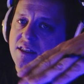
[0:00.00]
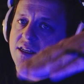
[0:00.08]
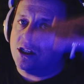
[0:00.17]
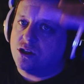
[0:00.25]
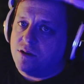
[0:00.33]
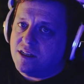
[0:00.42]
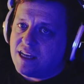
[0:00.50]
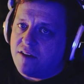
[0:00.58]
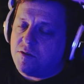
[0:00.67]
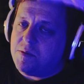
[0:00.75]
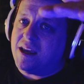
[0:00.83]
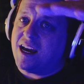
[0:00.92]
These strings
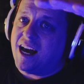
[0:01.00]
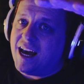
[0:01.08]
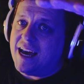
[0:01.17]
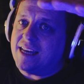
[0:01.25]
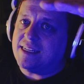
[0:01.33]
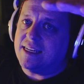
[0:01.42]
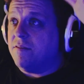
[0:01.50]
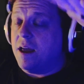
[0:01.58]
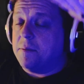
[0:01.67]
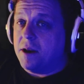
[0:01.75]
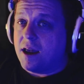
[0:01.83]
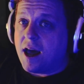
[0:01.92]
have to be cut.
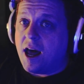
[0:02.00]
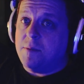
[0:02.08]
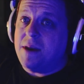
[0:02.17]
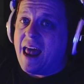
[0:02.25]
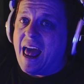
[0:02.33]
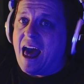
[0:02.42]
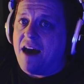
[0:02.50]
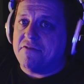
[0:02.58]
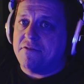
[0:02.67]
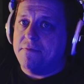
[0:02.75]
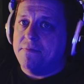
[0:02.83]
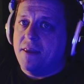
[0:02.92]
I'm gonna cut them in half.
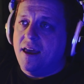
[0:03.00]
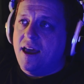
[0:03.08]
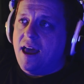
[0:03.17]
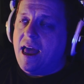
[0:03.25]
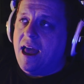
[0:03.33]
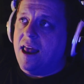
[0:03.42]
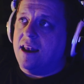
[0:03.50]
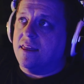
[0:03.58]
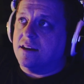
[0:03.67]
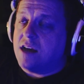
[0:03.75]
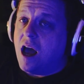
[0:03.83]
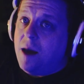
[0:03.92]
And
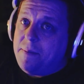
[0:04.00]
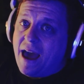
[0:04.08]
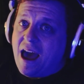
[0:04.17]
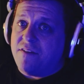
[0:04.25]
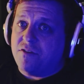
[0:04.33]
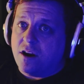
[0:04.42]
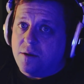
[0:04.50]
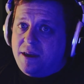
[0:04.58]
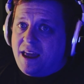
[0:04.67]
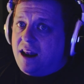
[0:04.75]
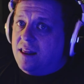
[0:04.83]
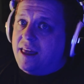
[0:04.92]
the top half are gonna be
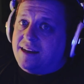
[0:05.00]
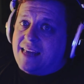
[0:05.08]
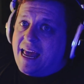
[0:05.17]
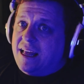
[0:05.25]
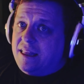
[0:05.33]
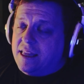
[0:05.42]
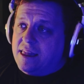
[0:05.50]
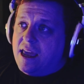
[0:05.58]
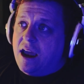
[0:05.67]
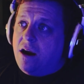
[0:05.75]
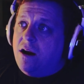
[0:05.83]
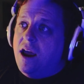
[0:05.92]
kind of like dangling in the
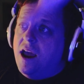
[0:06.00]
air.